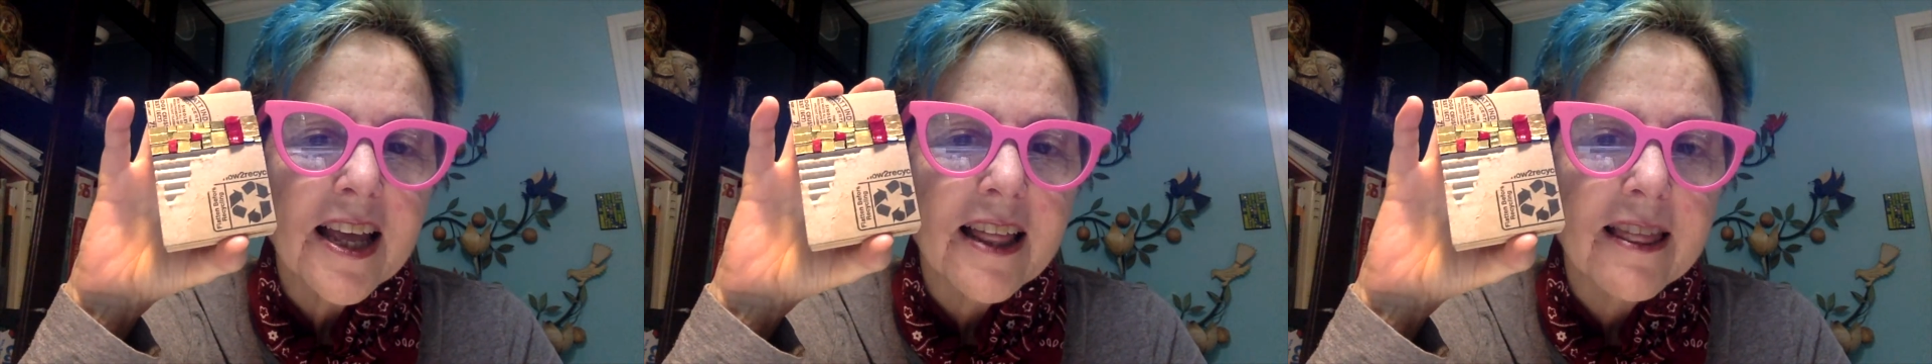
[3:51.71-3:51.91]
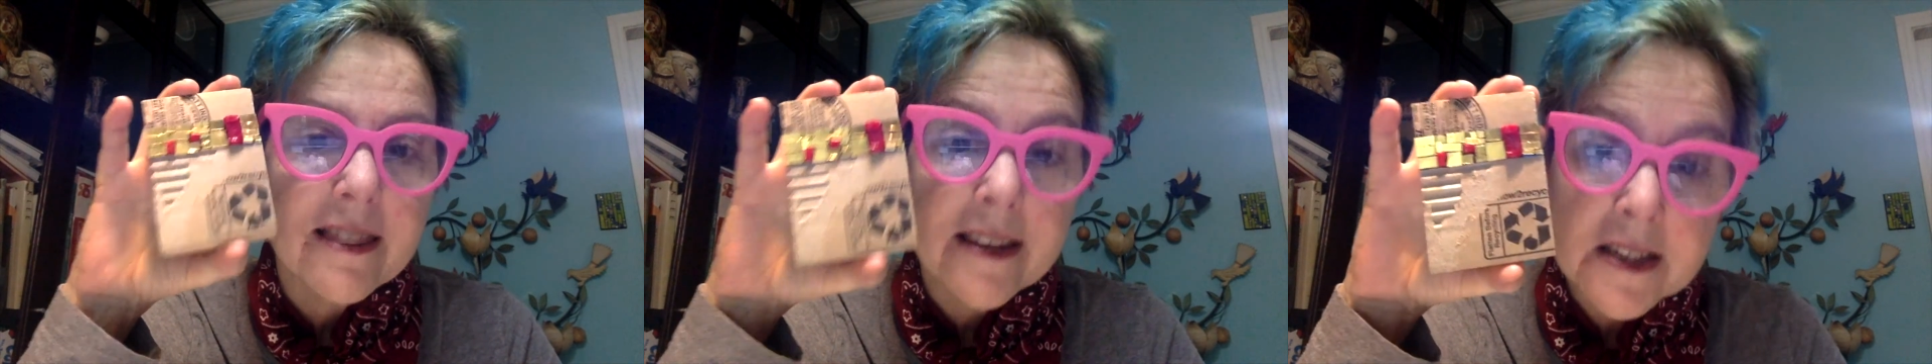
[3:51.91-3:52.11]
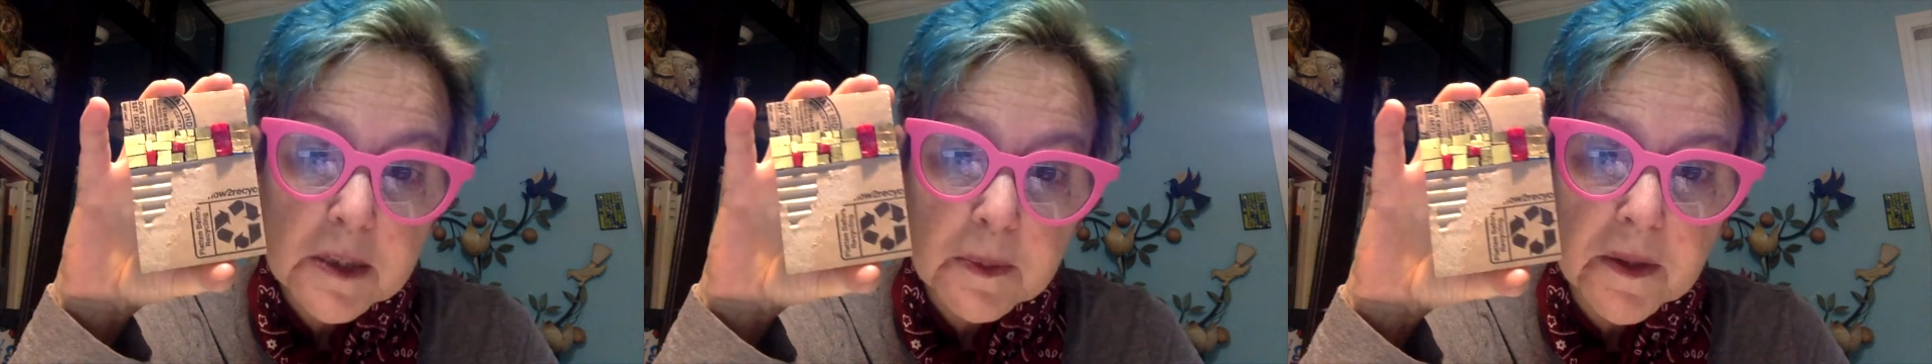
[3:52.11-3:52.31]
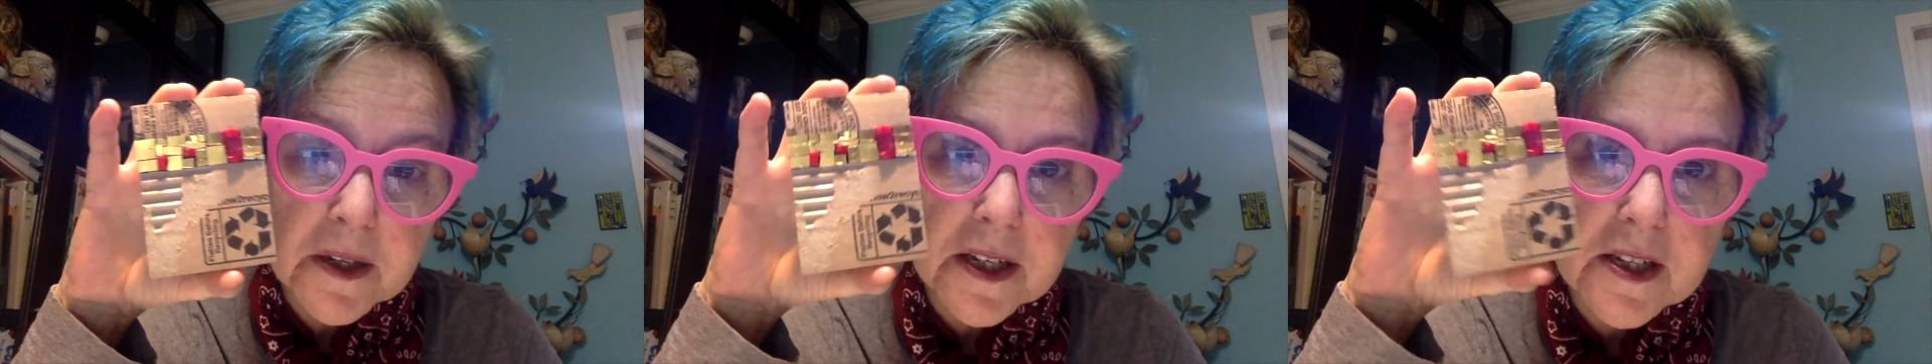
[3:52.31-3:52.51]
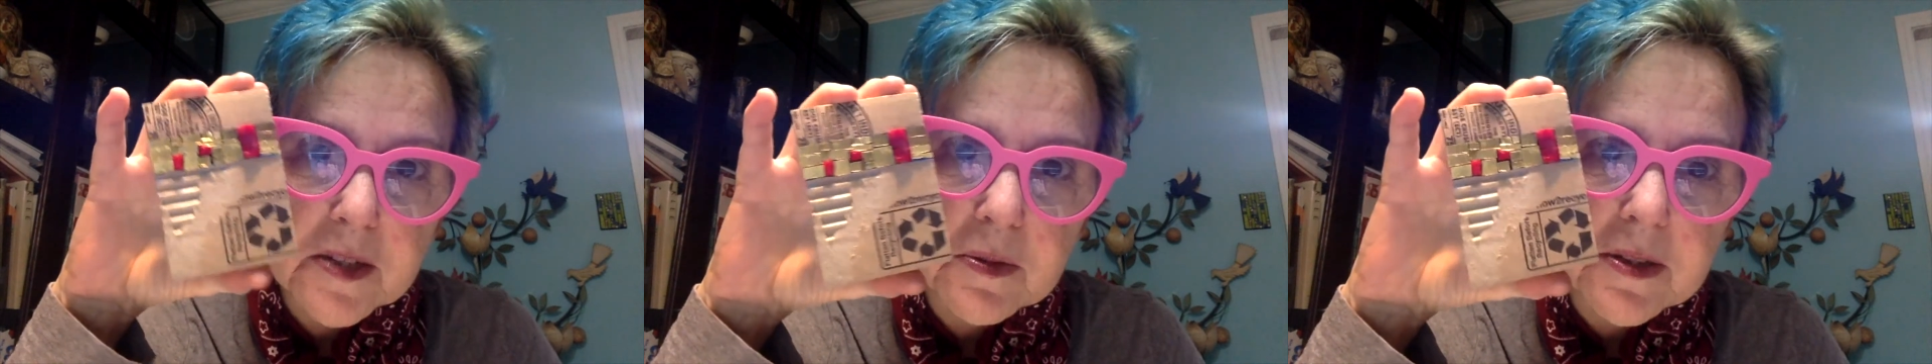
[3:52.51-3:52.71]
this
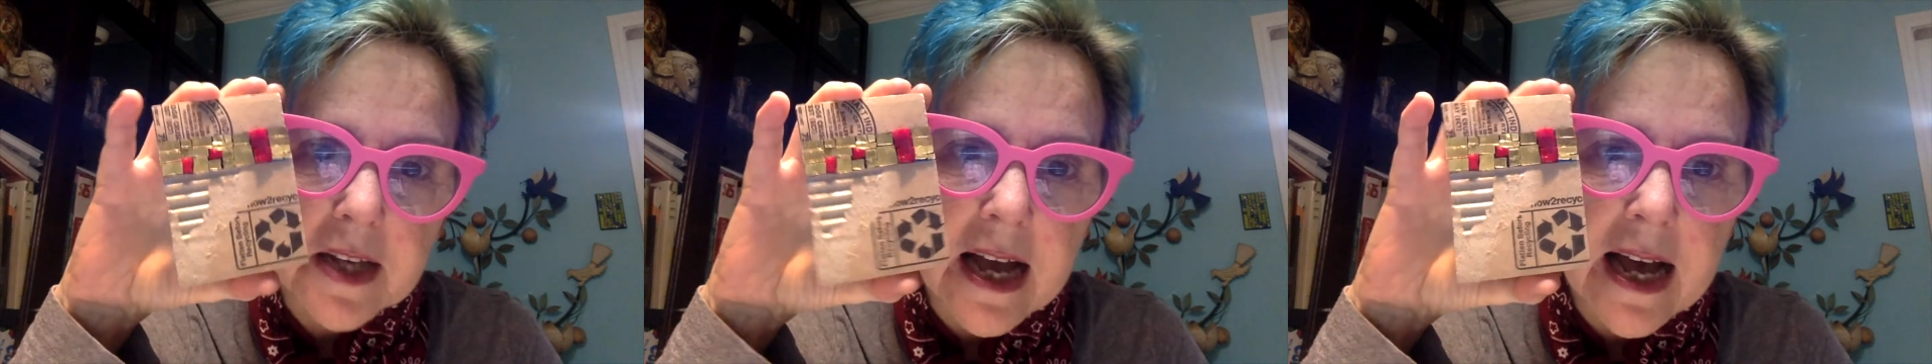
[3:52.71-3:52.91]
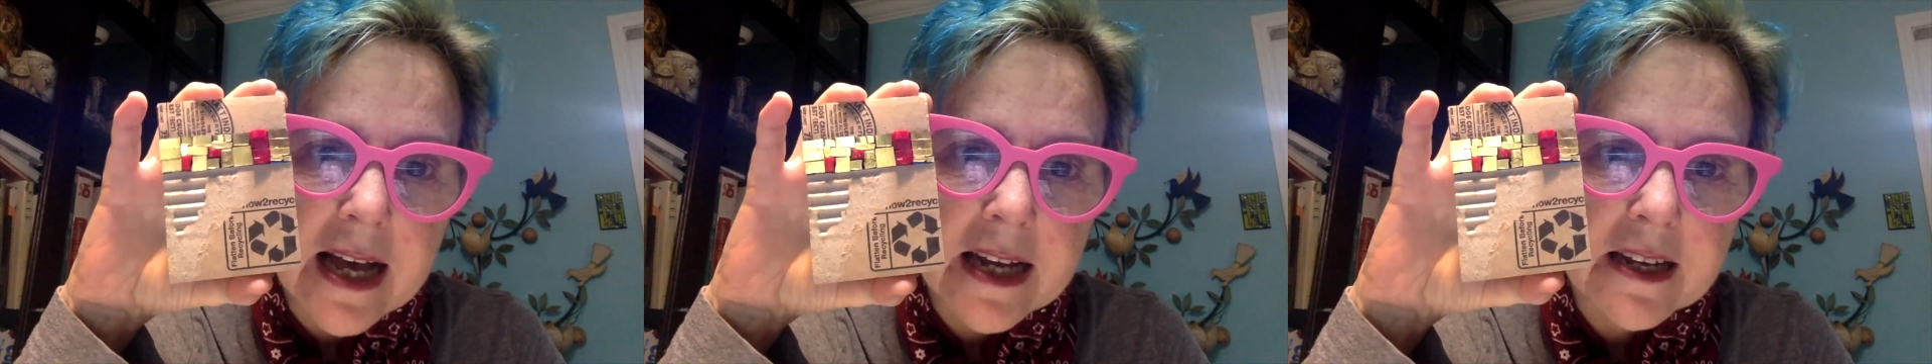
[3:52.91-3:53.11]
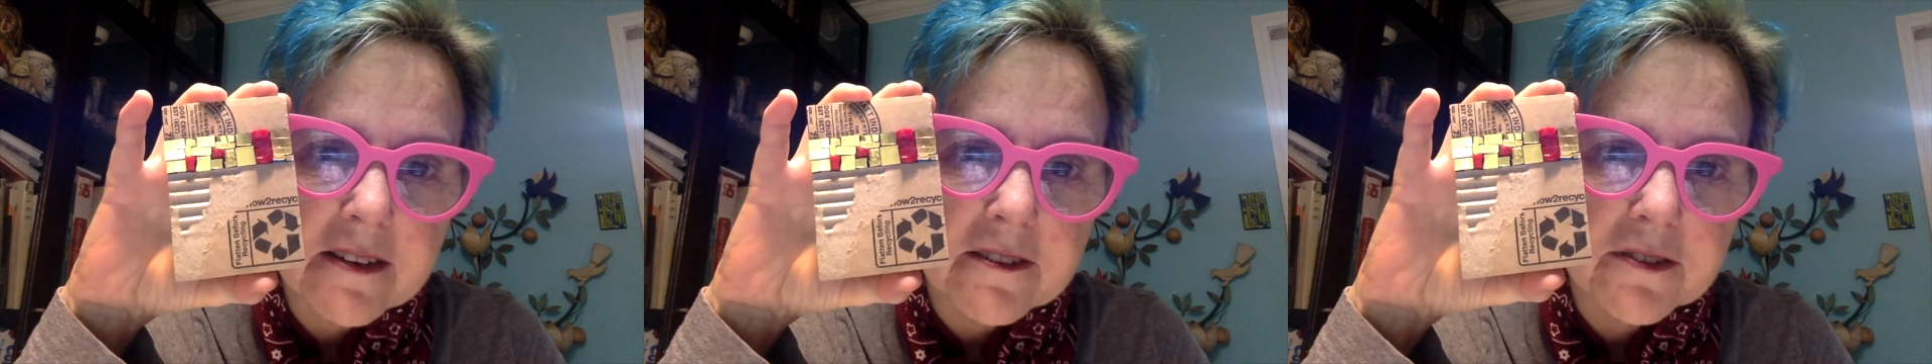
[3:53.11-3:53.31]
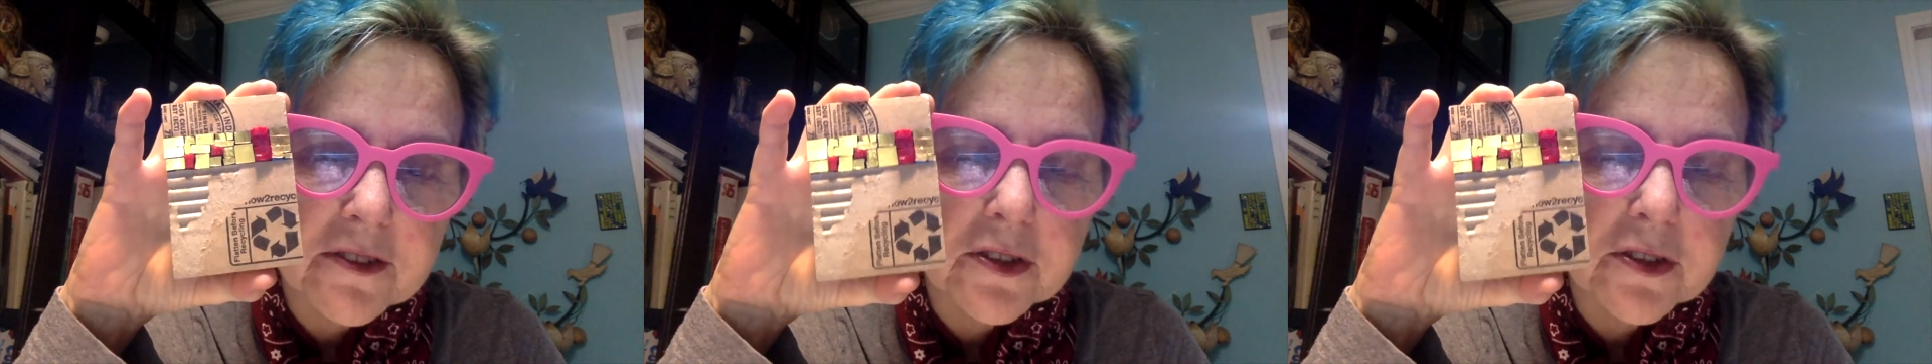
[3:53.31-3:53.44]
piece was kind of